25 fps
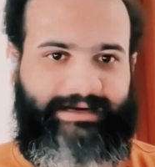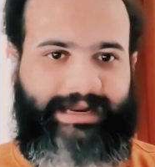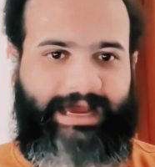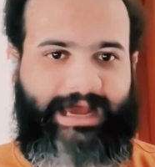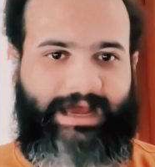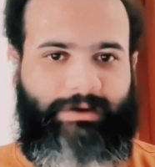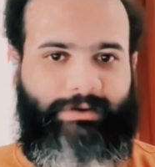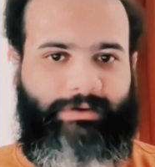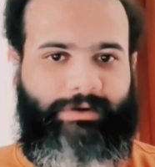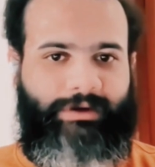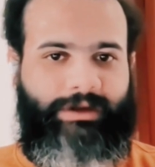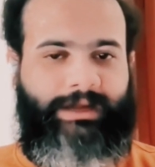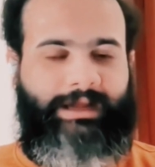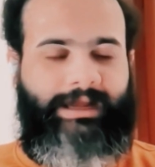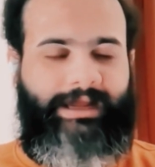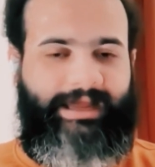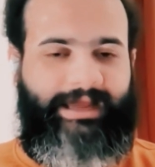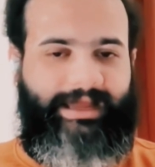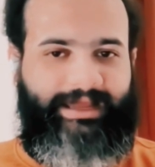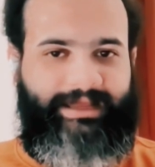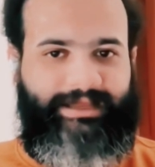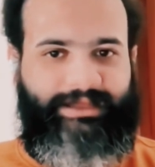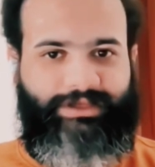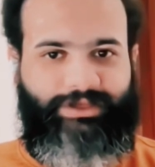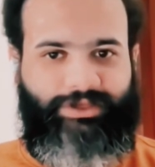Now,
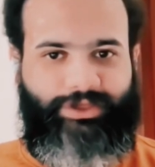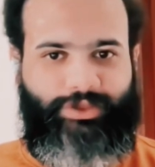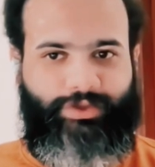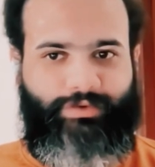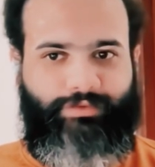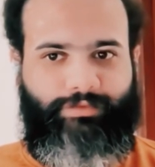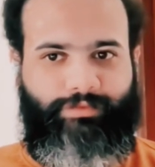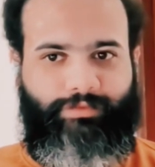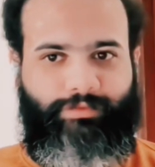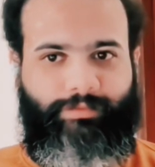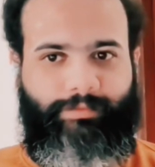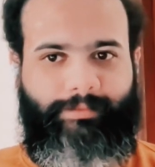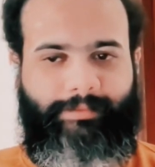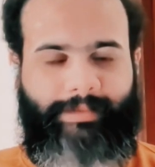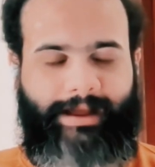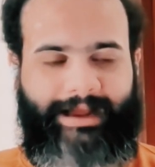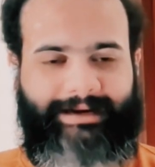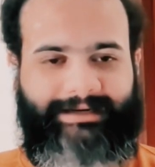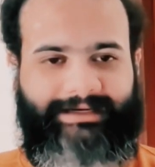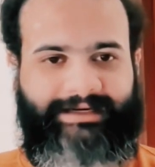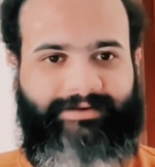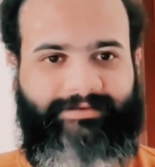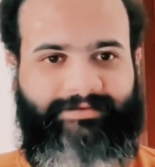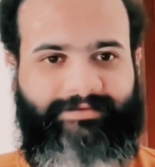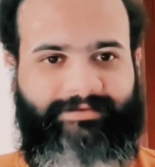you
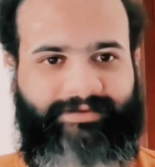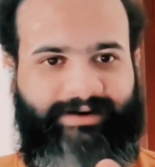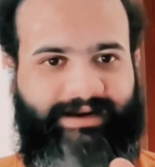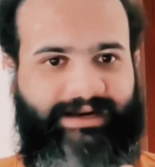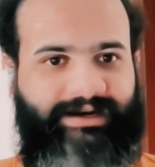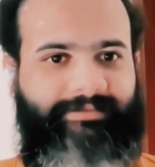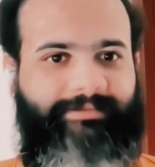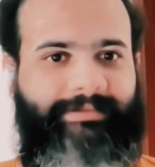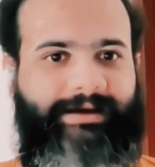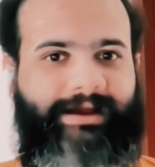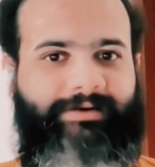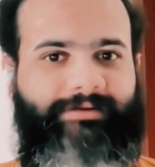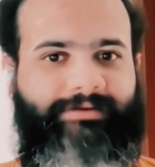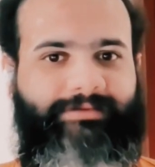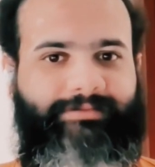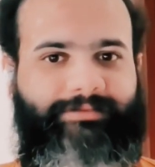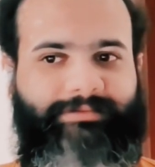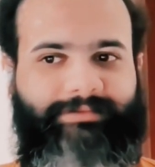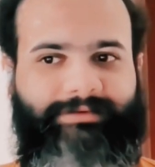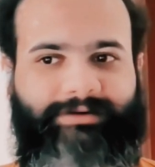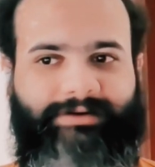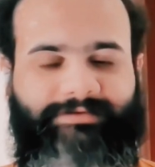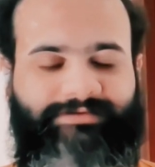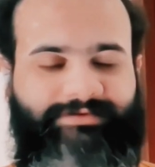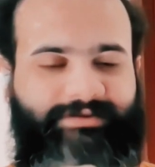might have read about
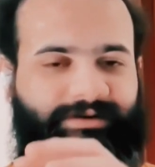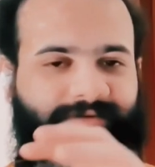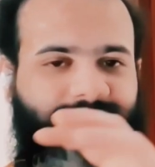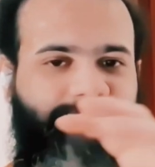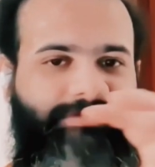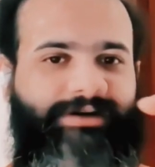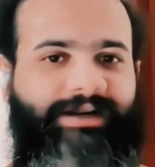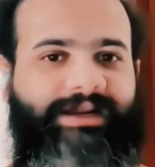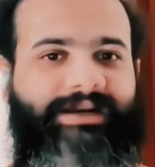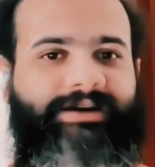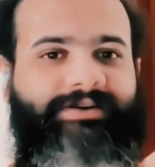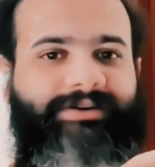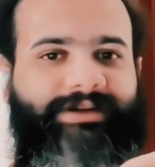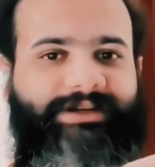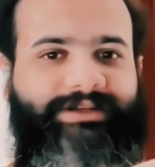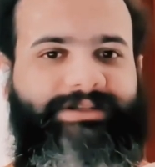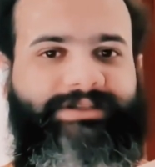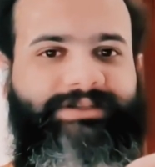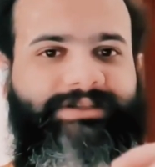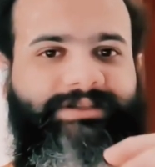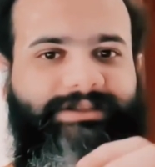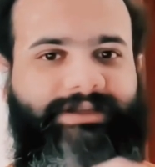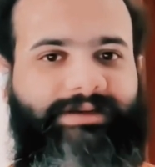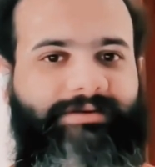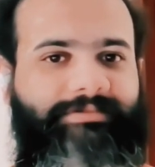different brain
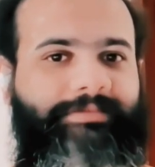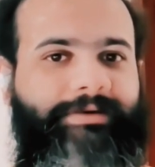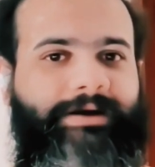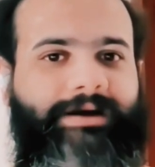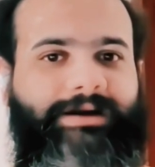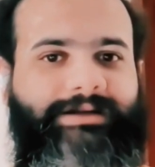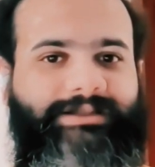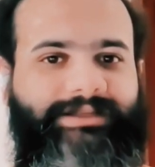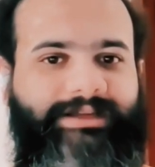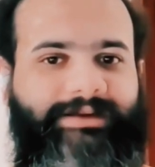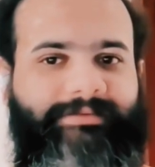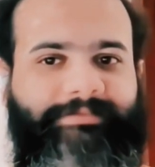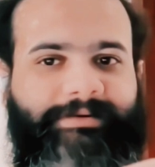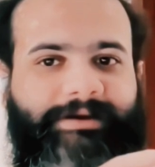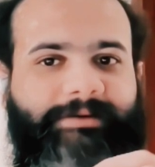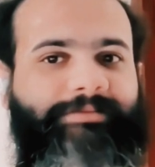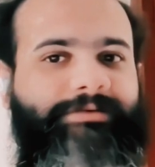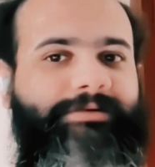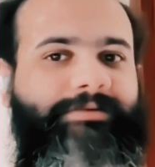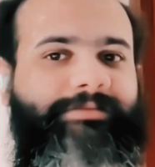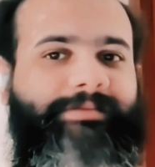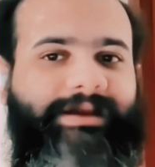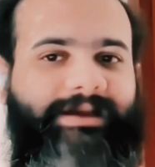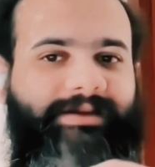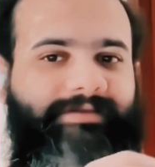regions and parts, and
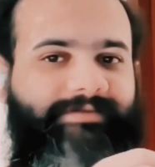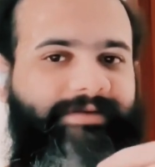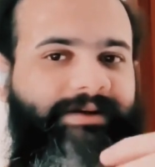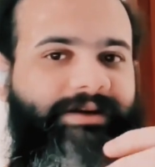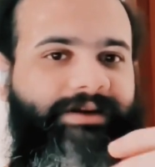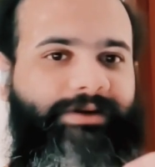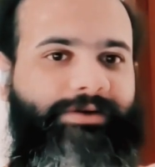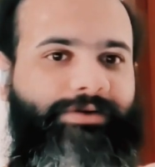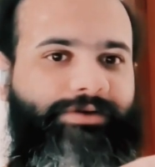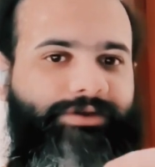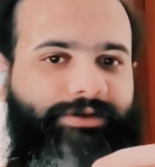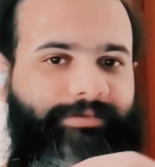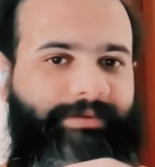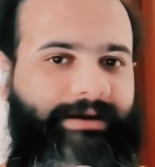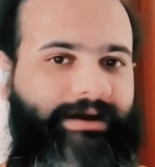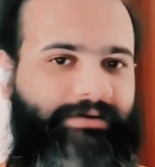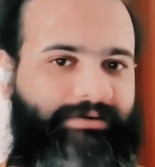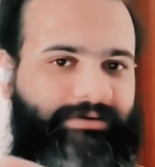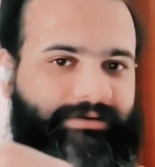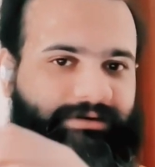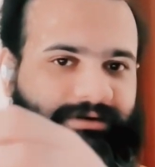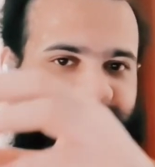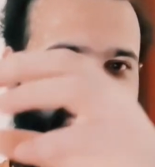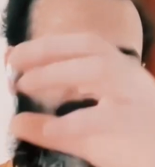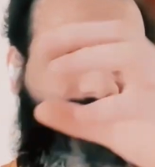people make videos
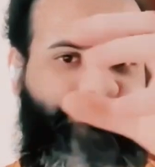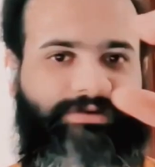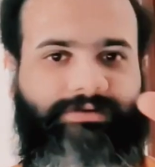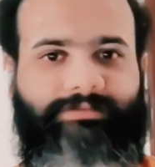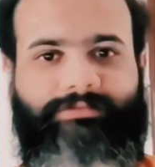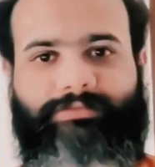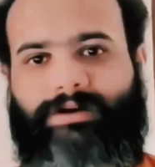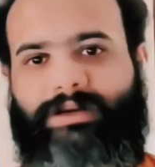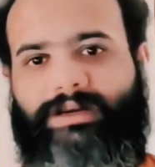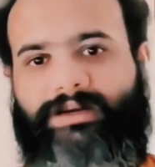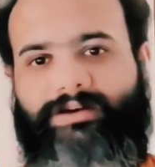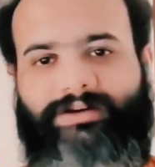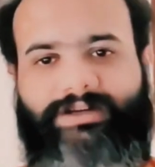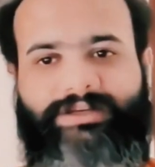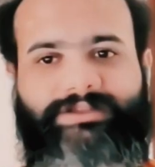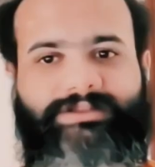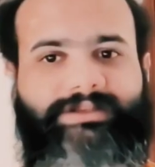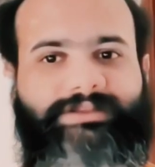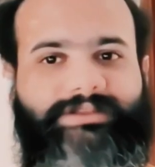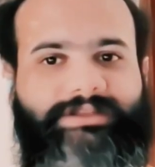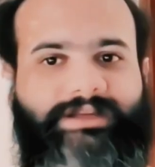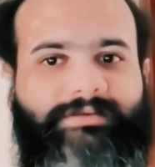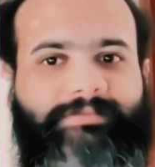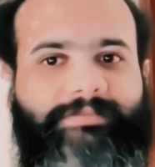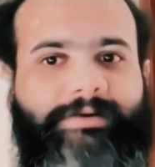about different brain
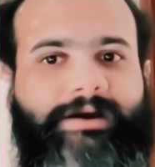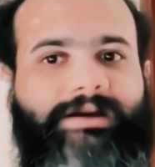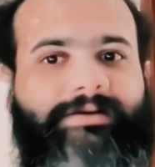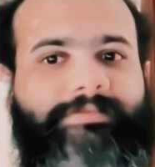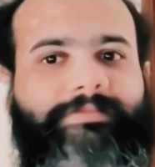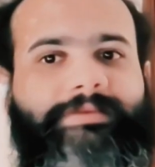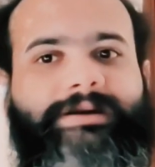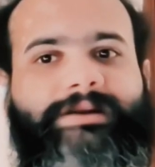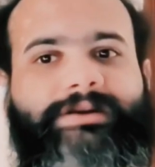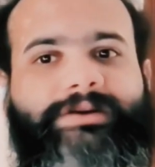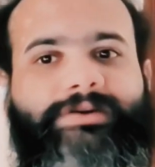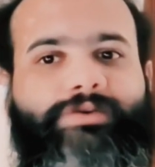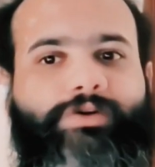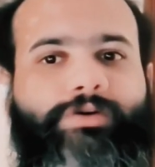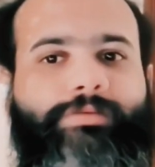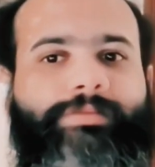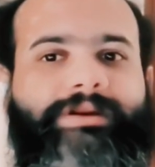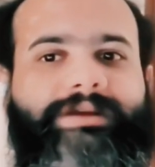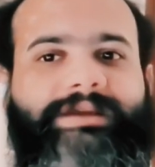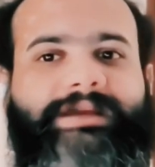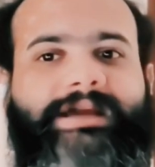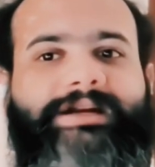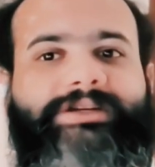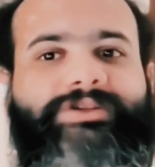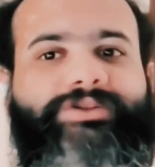regions and parts, but
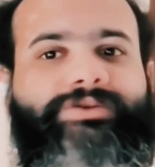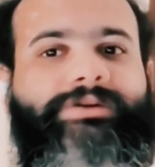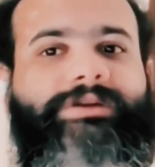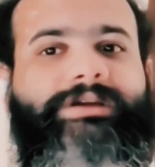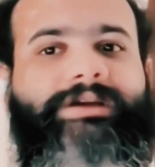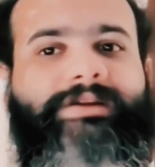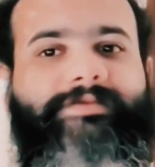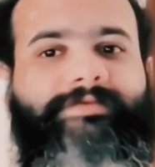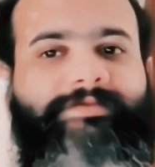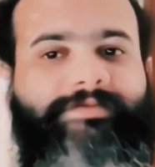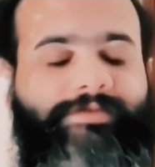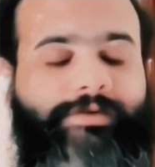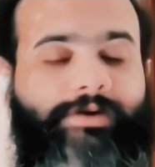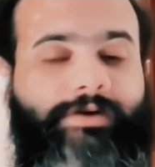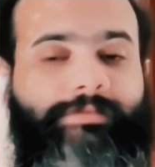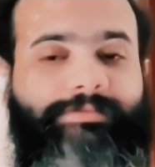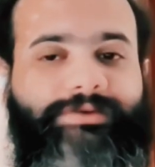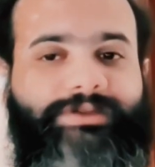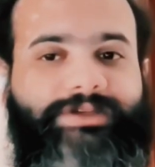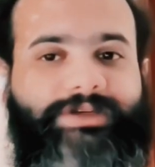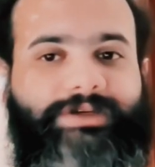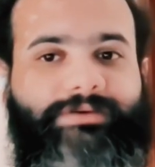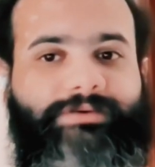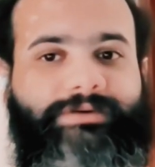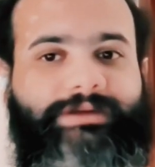nobody actually
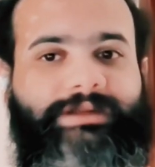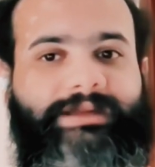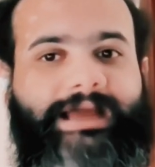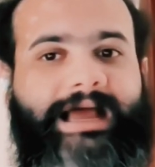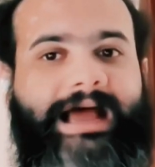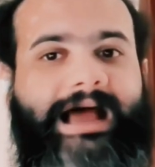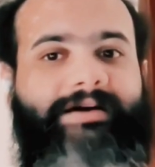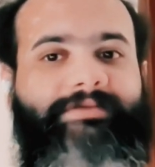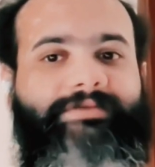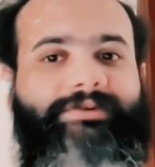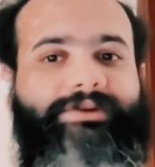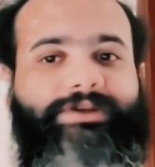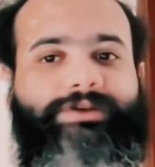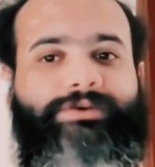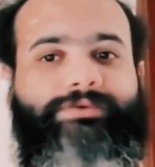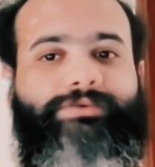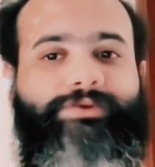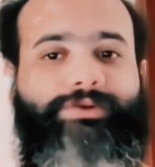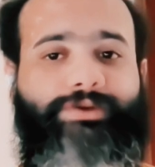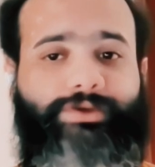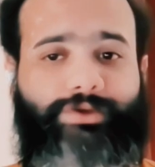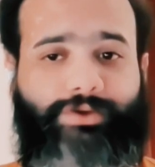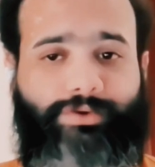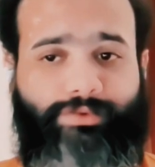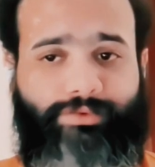informs you that how do you
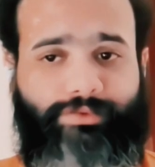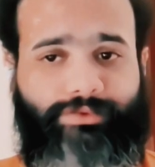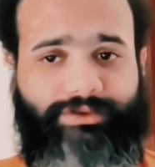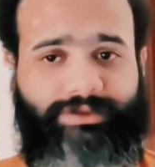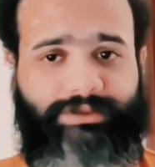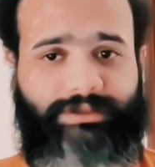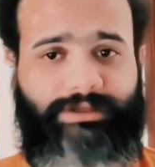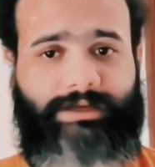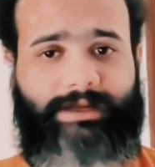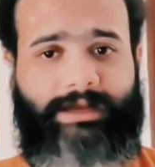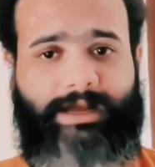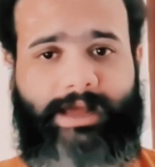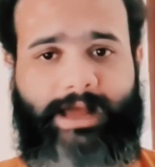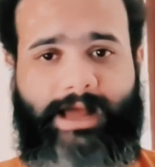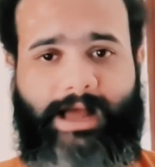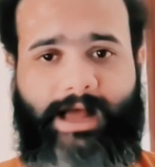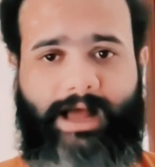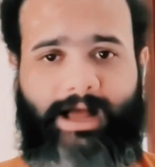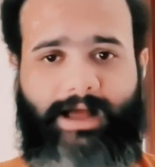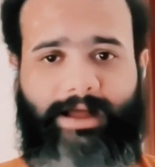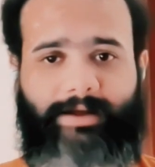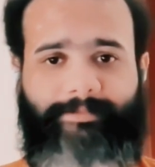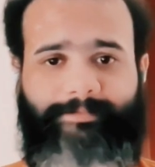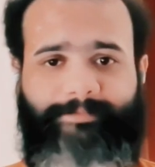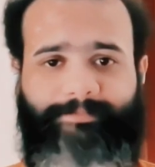use
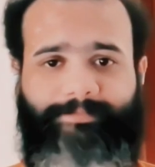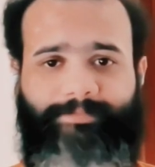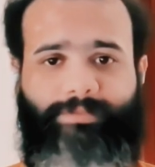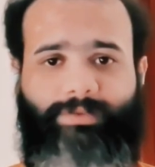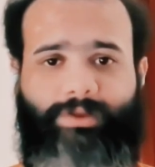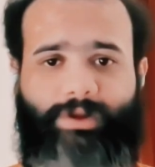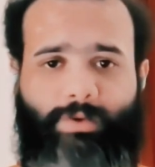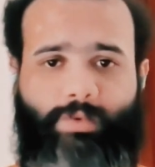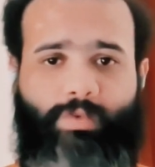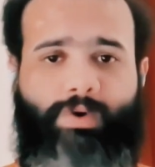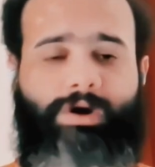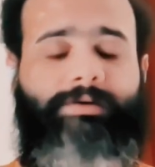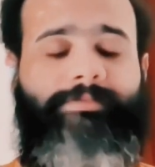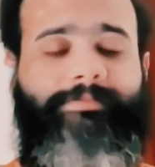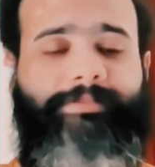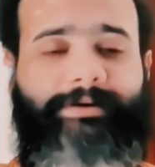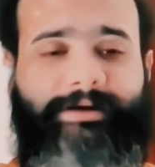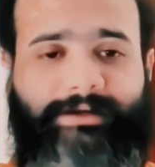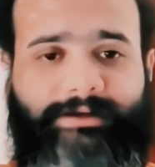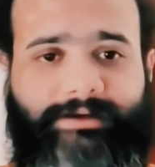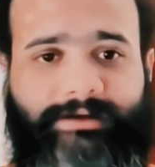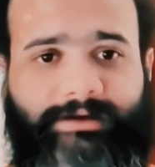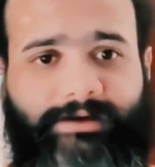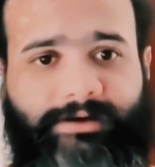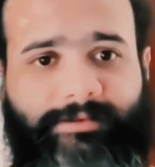one
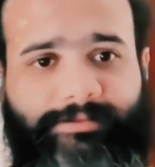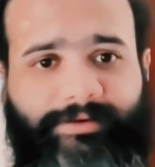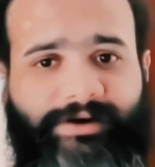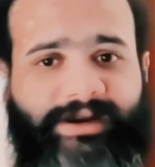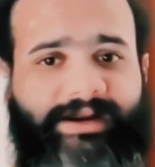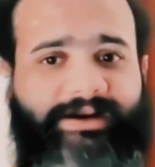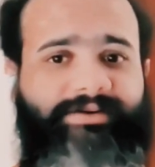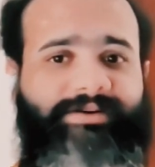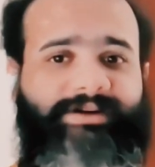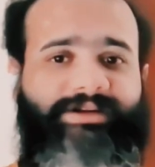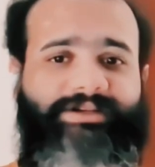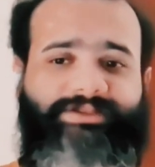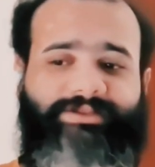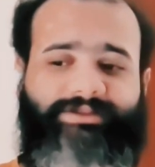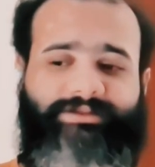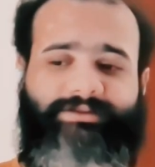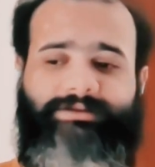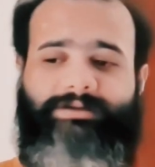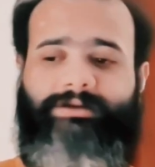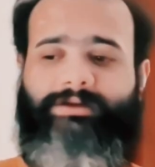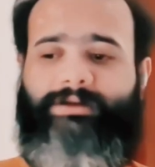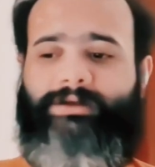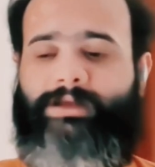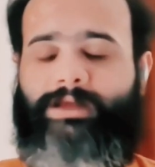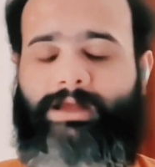particular brain region.
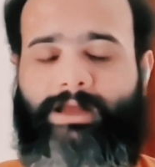